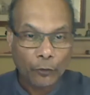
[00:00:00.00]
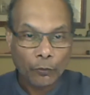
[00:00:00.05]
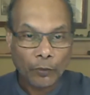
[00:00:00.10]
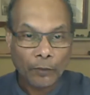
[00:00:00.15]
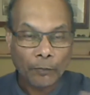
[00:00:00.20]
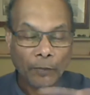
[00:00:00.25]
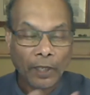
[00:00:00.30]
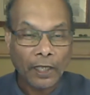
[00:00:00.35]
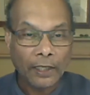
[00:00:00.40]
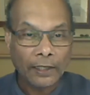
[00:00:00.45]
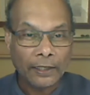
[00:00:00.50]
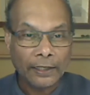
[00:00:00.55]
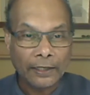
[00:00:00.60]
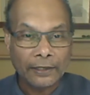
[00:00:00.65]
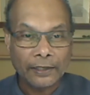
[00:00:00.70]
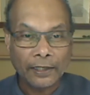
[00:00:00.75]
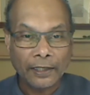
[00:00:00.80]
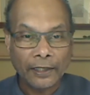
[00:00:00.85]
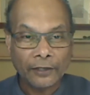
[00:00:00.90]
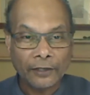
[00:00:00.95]
my
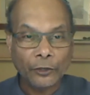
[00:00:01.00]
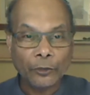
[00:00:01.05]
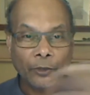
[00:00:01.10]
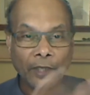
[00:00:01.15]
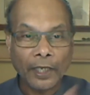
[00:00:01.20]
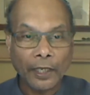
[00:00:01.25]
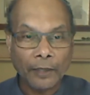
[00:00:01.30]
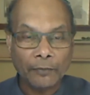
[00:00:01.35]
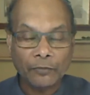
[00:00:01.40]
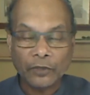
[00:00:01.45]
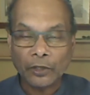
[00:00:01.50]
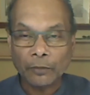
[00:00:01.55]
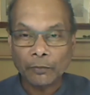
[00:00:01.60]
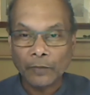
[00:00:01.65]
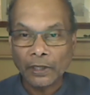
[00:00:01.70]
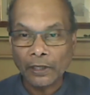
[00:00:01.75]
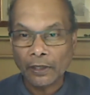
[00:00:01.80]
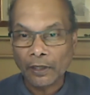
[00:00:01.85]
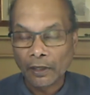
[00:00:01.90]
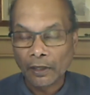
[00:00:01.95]
leader and you came to
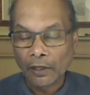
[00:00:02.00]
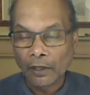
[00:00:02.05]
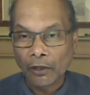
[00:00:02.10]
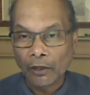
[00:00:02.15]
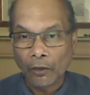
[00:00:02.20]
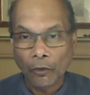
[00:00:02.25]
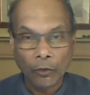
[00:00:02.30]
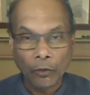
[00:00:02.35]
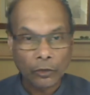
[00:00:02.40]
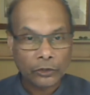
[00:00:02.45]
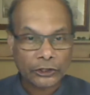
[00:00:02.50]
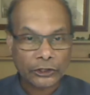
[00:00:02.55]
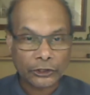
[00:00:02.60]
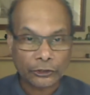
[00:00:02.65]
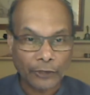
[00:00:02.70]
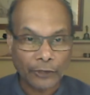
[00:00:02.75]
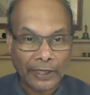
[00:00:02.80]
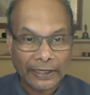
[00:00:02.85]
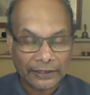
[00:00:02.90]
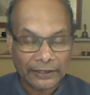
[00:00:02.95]
me all
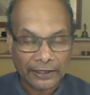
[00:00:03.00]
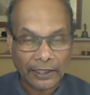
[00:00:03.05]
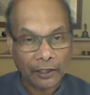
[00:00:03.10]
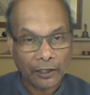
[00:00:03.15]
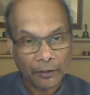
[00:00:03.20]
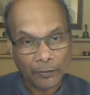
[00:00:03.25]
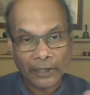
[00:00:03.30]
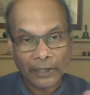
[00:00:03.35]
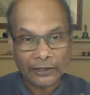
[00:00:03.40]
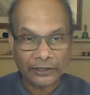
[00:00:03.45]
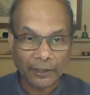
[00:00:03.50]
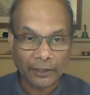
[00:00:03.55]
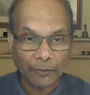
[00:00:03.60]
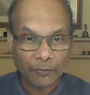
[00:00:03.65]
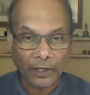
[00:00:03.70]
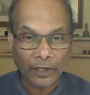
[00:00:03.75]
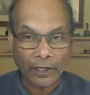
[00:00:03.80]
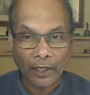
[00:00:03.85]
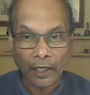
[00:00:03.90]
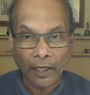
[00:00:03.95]
stressed out about
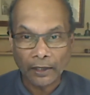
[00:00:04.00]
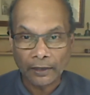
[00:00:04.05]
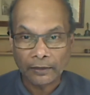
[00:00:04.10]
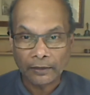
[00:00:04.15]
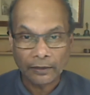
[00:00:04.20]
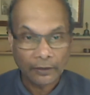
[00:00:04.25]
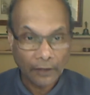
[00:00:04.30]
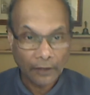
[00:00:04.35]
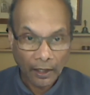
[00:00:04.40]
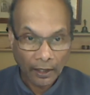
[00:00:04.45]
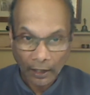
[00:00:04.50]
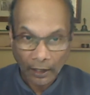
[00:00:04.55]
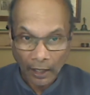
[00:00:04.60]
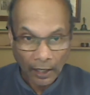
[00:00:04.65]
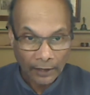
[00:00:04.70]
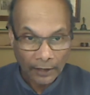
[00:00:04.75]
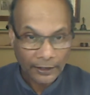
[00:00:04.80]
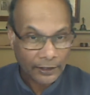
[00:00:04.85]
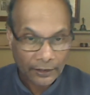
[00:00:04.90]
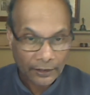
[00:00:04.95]
something I
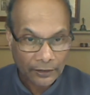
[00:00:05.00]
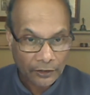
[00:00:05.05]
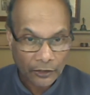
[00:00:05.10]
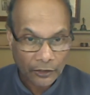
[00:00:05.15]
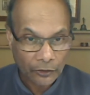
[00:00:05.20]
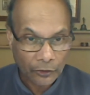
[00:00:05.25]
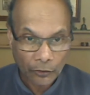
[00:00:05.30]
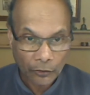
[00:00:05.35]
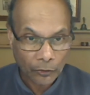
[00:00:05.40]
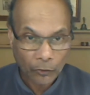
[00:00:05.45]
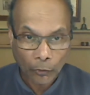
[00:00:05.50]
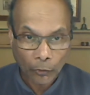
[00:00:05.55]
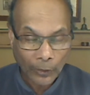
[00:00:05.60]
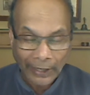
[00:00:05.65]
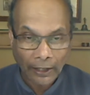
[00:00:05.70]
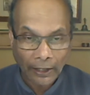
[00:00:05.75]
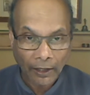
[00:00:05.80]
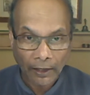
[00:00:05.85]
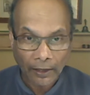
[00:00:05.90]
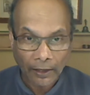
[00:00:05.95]
needed to do
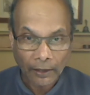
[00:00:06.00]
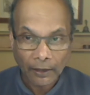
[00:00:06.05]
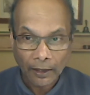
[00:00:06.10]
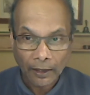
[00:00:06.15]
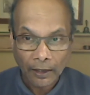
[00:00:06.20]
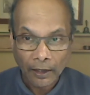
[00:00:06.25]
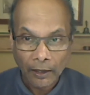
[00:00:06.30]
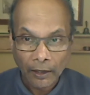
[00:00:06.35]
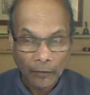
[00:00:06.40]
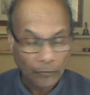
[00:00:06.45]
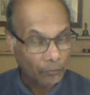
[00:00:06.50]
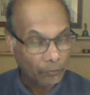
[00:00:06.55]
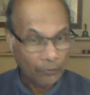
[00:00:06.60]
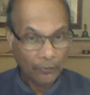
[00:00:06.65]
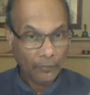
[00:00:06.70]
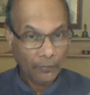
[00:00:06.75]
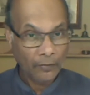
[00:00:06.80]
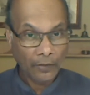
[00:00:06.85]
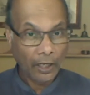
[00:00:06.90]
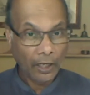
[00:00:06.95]
quickly,
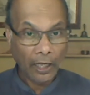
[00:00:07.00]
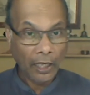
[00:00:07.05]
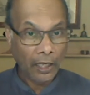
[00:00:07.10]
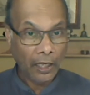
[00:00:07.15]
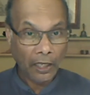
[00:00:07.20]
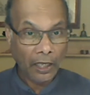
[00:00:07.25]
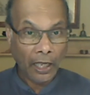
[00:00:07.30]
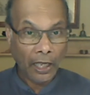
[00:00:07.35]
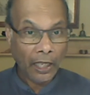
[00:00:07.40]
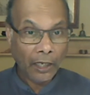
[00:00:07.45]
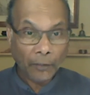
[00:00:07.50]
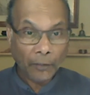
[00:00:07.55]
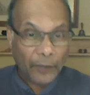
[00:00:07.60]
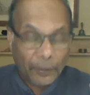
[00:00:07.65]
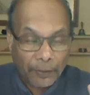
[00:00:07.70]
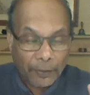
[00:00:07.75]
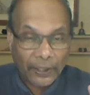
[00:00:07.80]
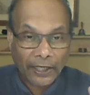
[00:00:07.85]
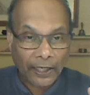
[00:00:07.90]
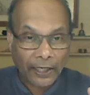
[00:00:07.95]
I'll be
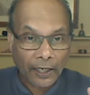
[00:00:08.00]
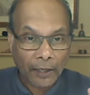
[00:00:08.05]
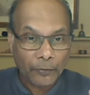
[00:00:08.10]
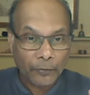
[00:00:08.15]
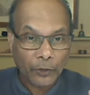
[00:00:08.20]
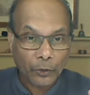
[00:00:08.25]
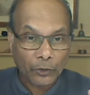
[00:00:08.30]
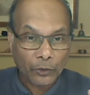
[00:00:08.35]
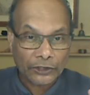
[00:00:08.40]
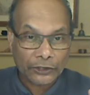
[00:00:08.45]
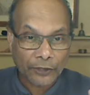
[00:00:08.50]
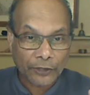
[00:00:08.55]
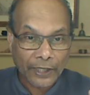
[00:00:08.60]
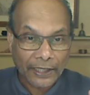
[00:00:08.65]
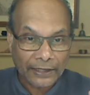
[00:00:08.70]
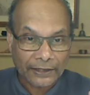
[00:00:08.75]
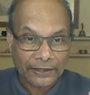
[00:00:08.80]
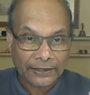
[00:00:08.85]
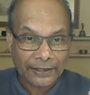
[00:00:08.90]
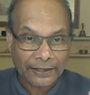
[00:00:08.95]
picking up your
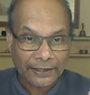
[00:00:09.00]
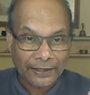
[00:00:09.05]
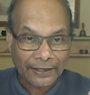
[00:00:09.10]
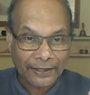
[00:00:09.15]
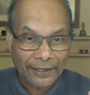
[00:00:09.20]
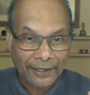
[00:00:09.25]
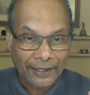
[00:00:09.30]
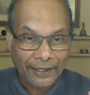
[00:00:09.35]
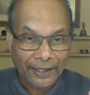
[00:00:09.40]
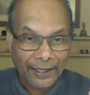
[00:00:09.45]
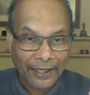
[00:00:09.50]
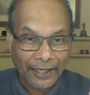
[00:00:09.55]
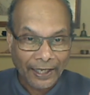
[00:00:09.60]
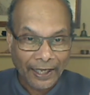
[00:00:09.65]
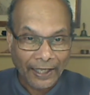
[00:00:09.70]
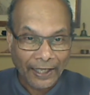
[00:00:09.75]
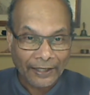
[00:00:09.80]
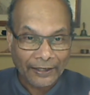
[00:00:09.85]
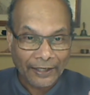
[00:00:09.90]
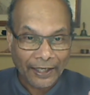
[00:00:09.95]
stress.
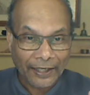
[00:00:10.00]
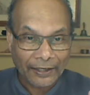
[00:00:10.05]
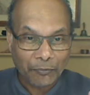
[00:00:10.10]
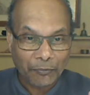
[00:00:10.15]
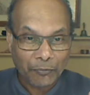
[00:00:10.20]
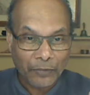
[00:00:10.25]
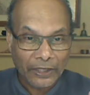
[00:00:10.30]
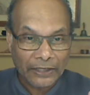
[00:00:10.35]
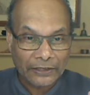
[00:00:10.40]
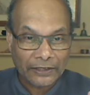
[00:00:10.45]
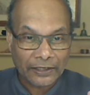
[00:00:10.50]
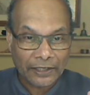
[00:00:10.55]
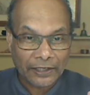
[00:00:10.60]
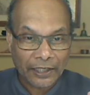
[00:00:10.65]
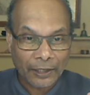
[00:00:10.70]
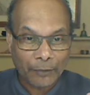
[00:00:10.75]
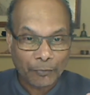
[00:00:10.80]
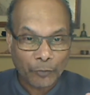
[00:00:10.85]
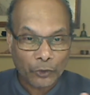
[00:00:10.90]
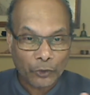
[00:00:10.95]
And that
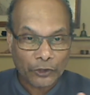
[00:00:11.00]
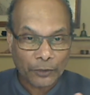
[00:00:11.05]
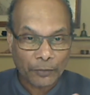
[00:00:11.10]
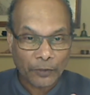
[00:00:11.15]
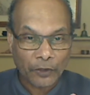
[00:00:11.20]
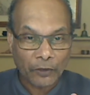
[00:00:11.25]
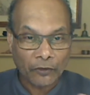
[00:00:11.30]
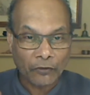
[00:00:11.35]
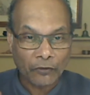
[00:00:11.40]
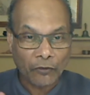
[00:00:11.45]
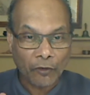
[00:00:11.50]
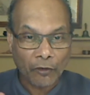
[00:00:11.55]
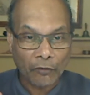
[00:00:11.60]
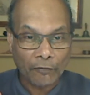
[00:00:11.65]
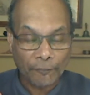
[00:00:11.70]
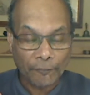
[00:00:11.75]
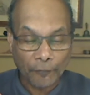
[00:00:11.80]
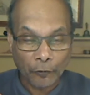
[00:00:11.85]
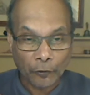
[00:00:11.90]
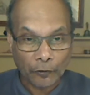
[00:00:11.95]
immediately puts me on the wrong
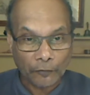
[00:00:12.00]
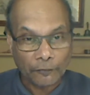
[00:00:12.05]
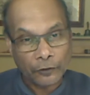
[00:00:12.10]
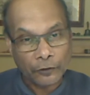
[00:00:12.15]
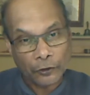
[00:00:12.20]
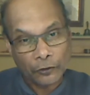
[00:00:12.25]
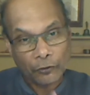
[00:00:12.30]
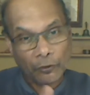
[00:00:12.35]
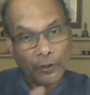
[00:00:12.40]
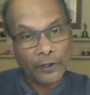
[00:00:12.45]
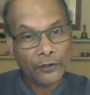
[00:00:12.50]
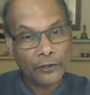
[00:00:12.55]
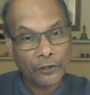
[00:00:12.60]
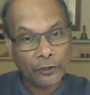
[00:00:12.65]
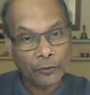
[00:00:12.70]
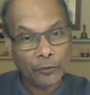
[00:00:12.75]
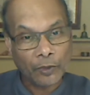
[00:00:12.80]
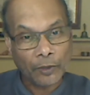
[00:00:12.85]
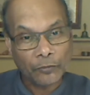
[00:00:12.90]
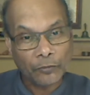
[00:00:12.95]
foot to try and do
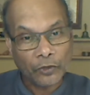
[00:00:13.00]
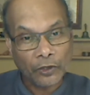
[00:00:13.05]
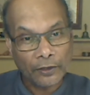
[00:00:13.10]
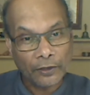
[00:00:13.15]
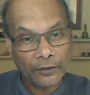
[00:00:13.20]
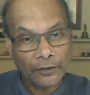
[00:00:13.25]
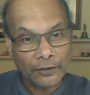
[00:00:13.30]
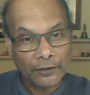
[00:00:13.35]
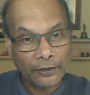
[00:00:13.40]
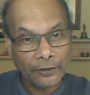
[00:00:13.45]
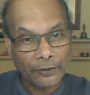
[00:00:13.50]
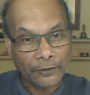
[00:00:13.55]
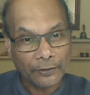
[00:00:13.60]
what I'm trying to do.